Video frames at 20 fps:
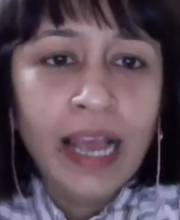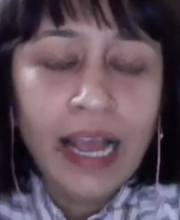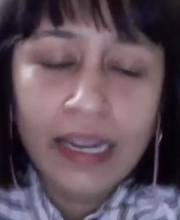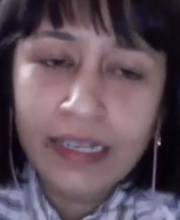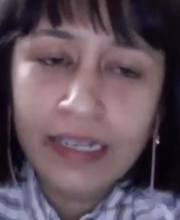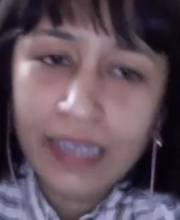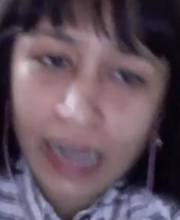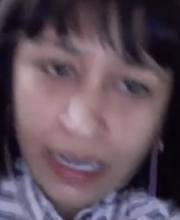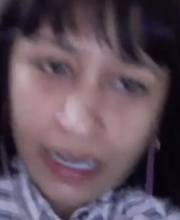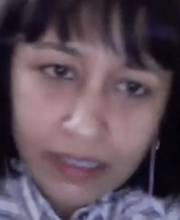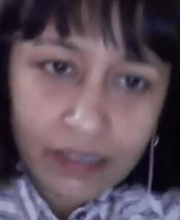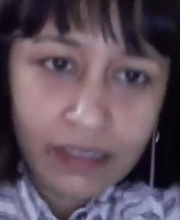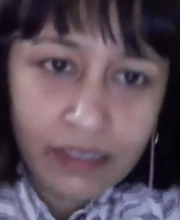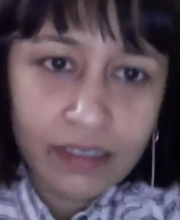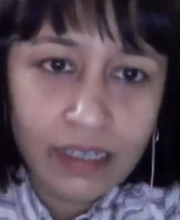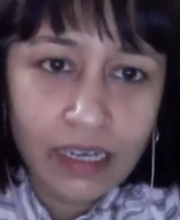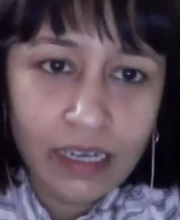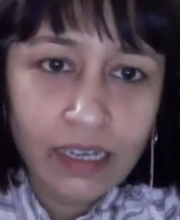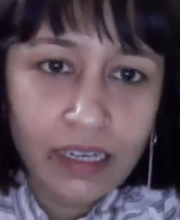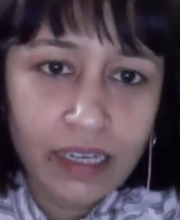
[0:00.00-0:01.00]
And the
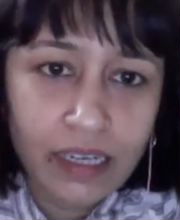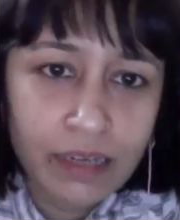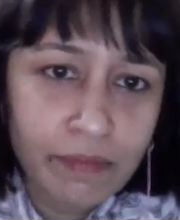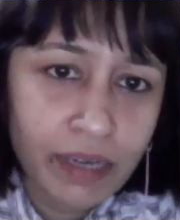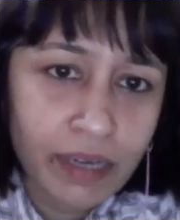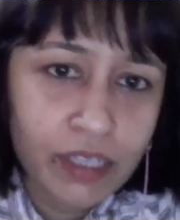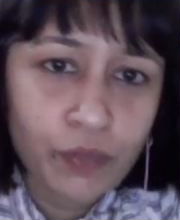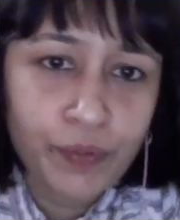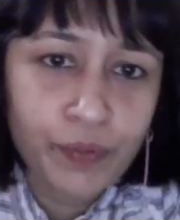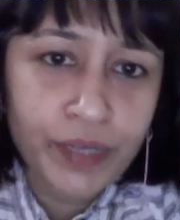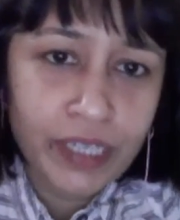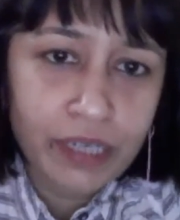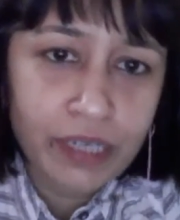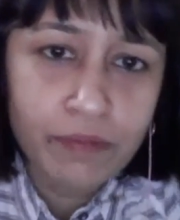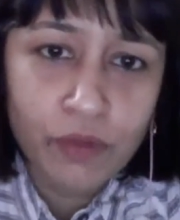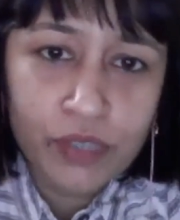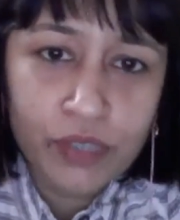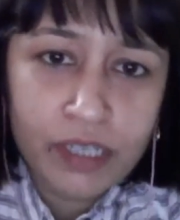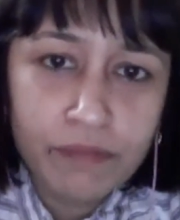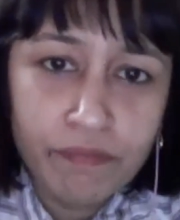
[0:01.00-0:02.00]
other, in my
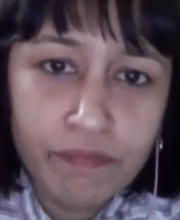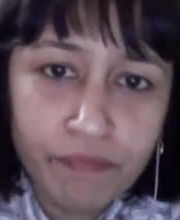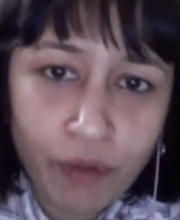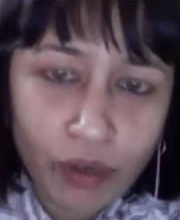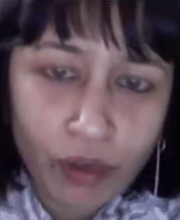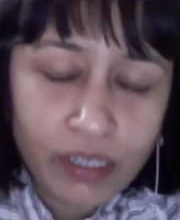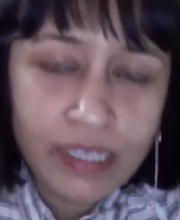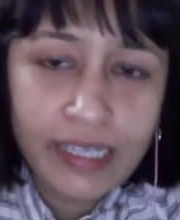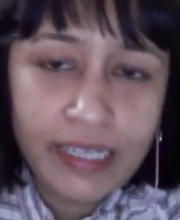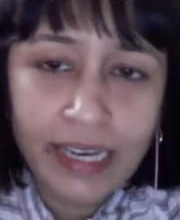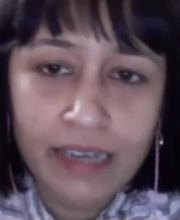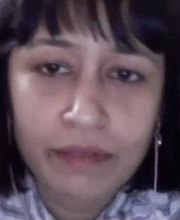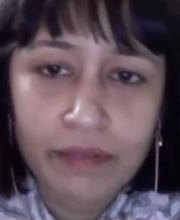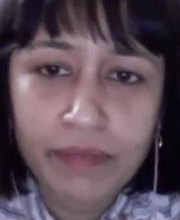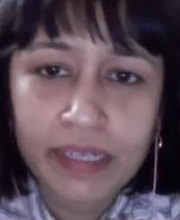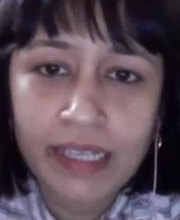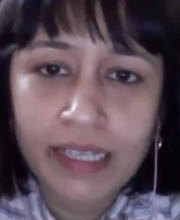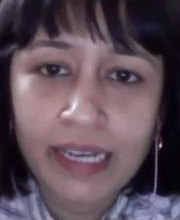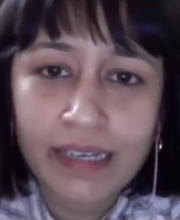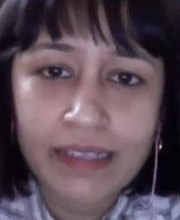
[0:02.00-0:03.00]
opinion, most important
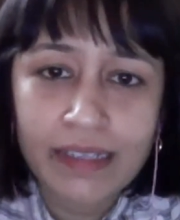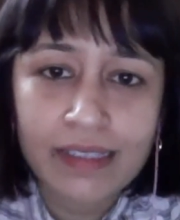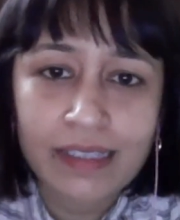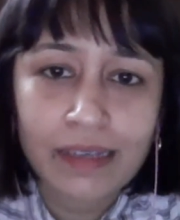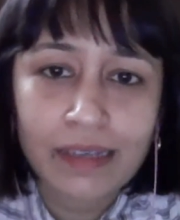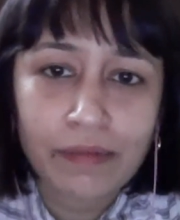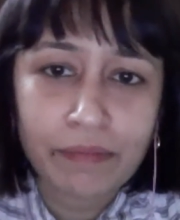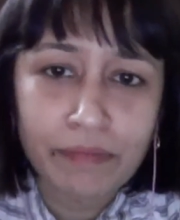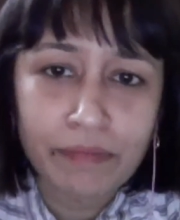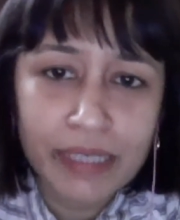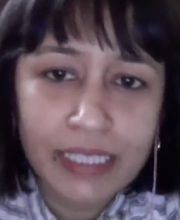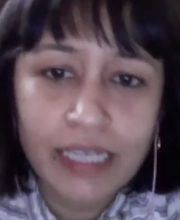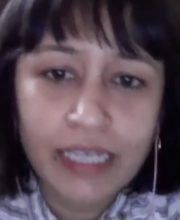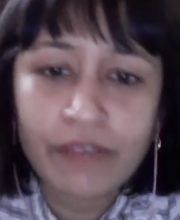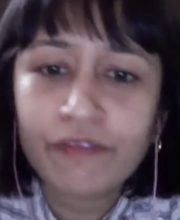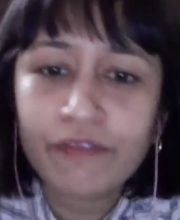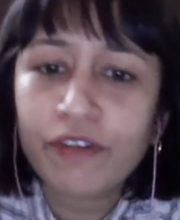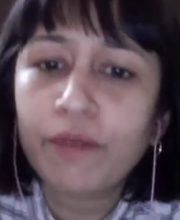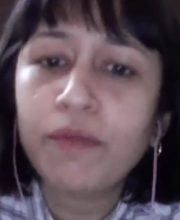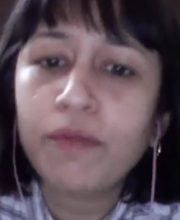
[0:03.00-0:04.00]
element that is
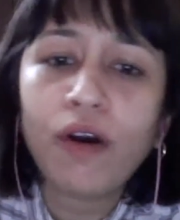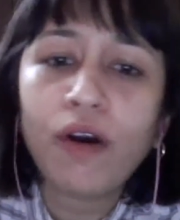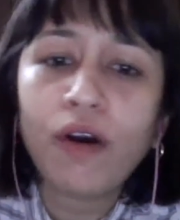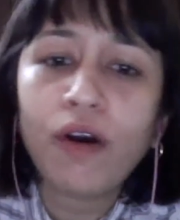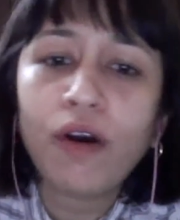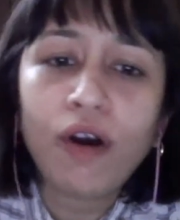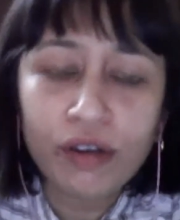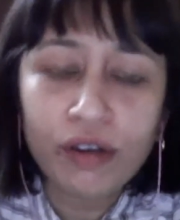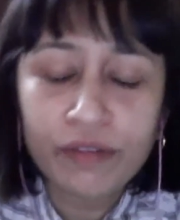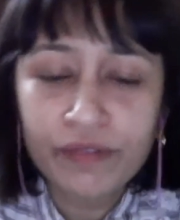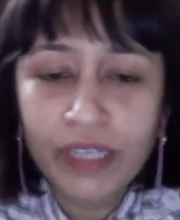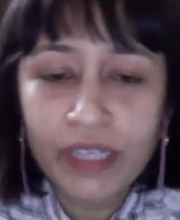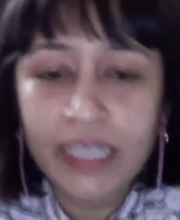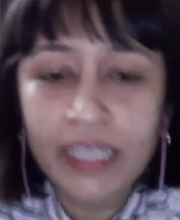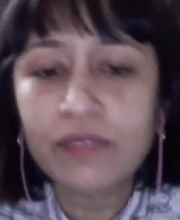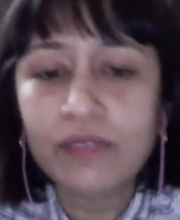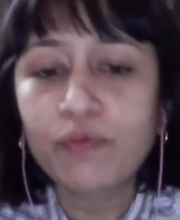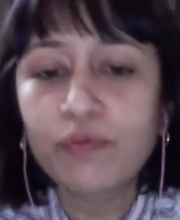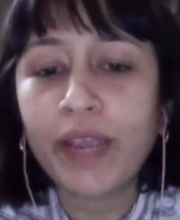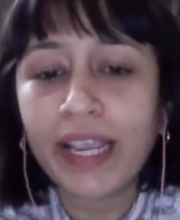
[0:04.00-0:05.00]
missing from all of
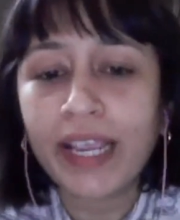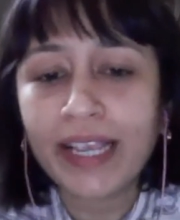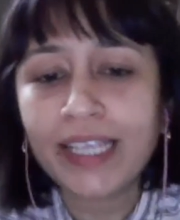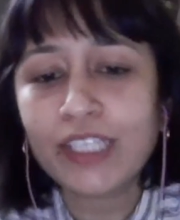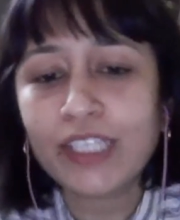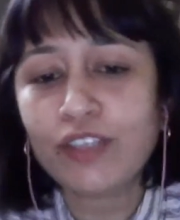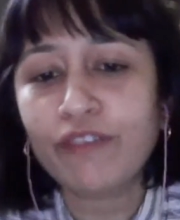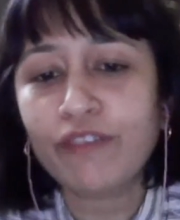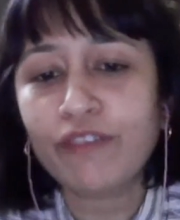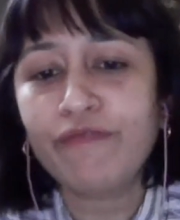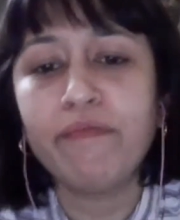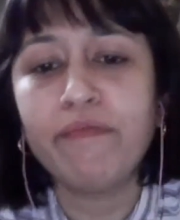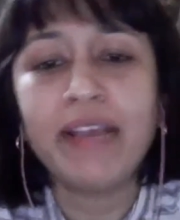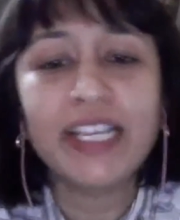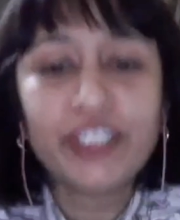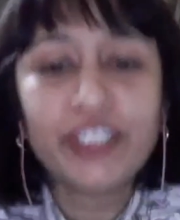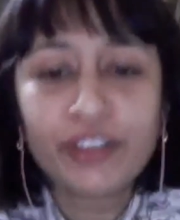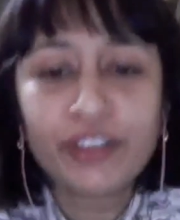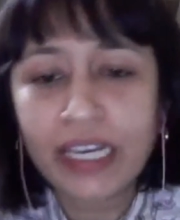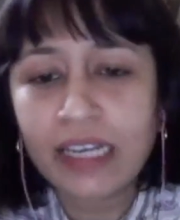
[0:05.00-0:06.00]
these ways of
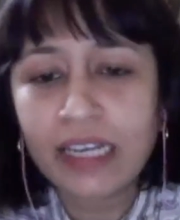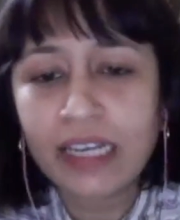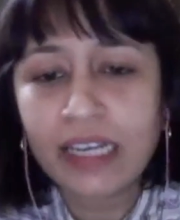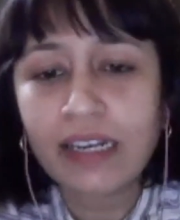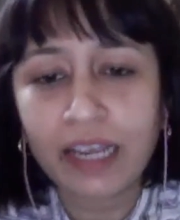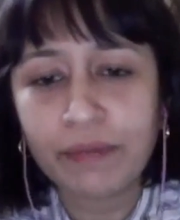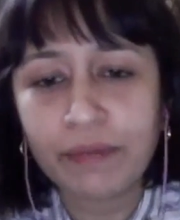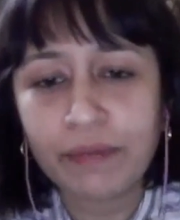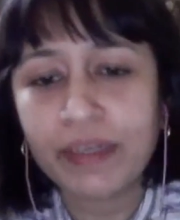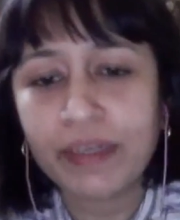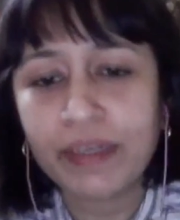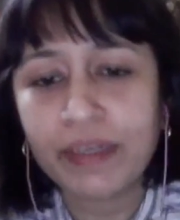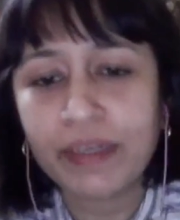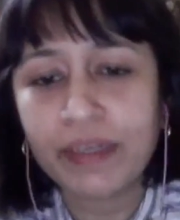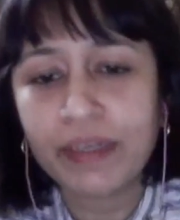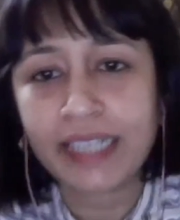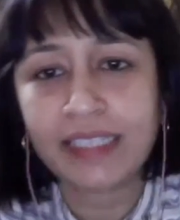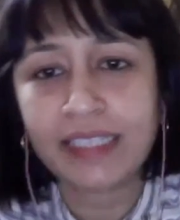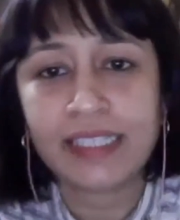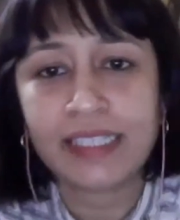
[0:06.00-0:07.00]
measuring climate
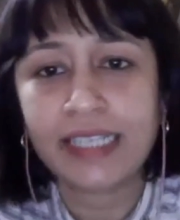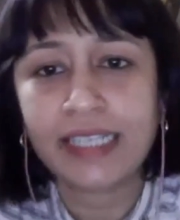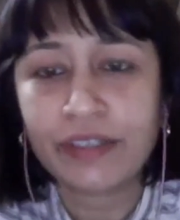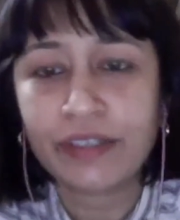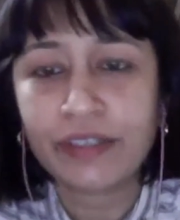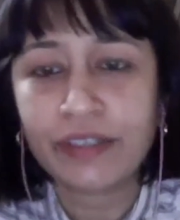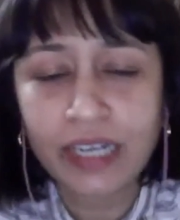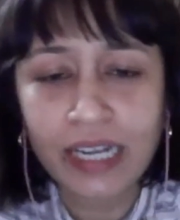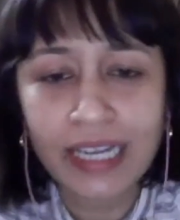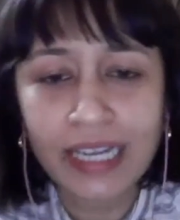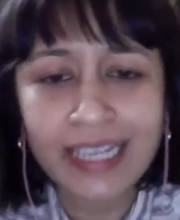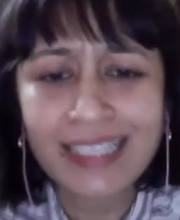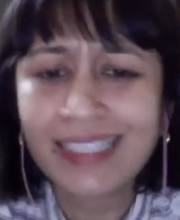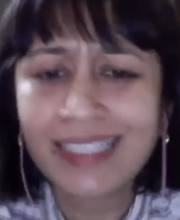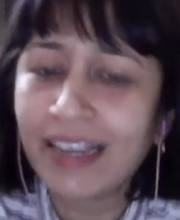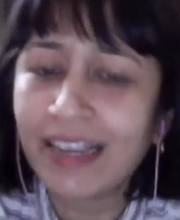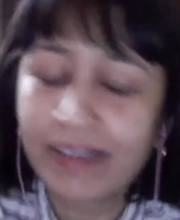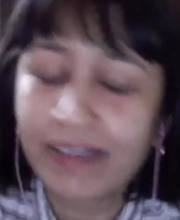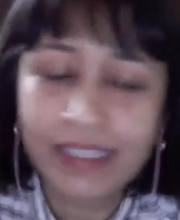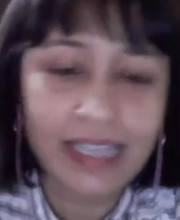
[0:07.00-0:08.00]
impact, etc.,
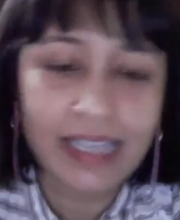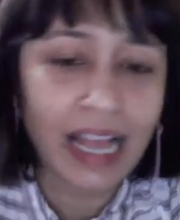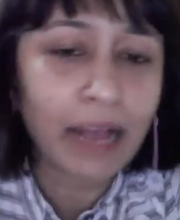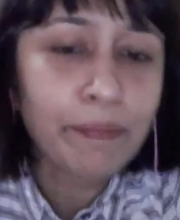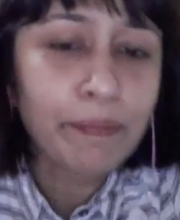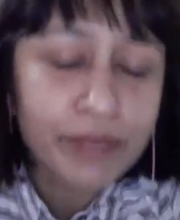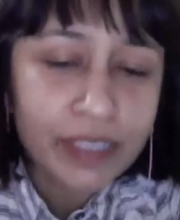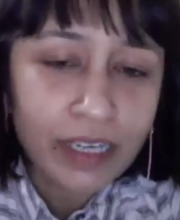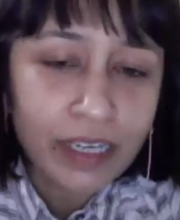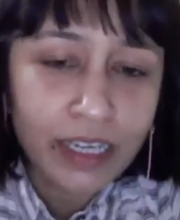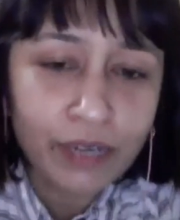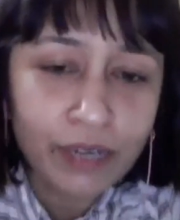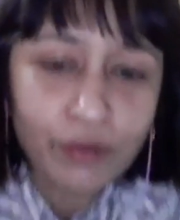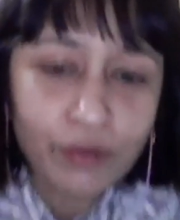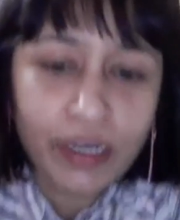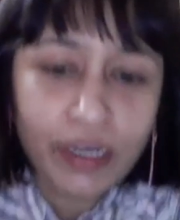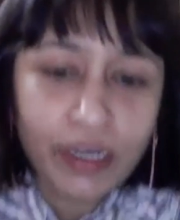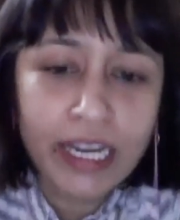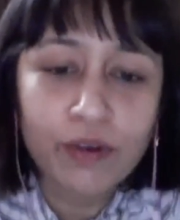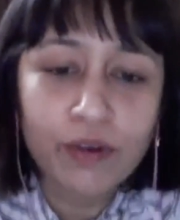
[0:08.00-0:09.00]
is there is
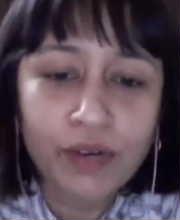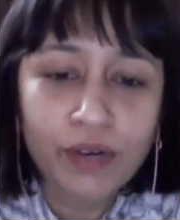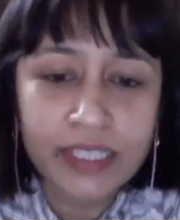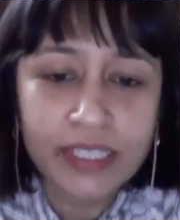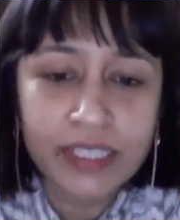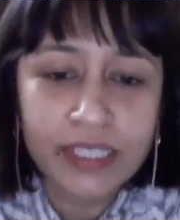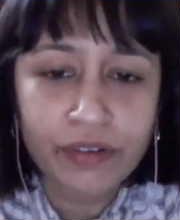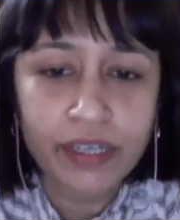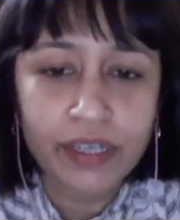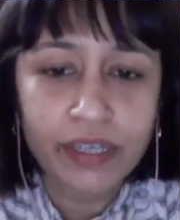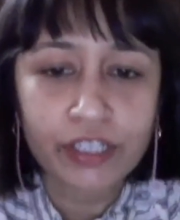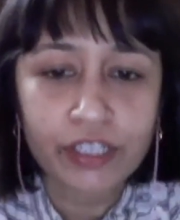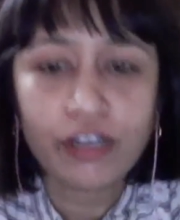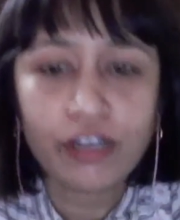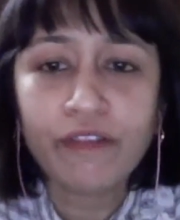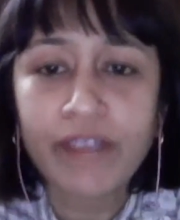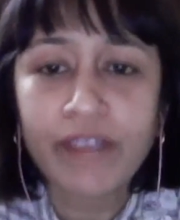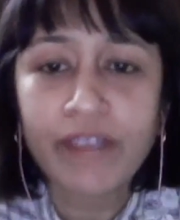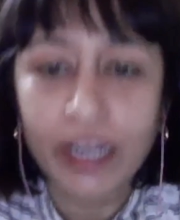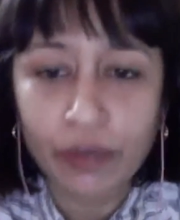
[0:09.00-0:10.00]
absolutely no
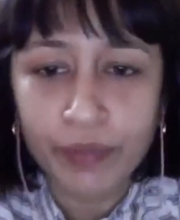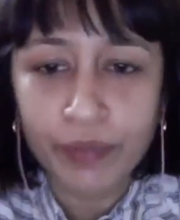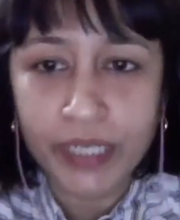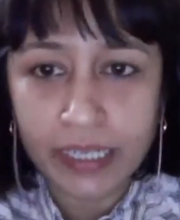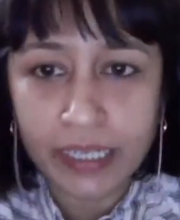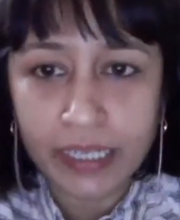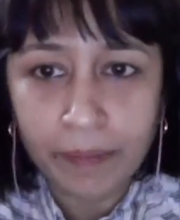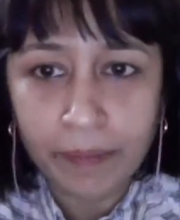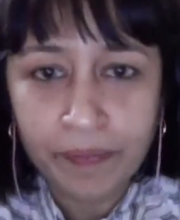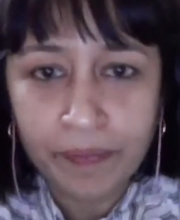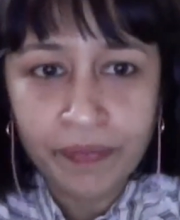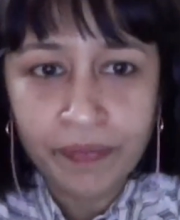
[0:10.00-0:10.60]
consideration of equity.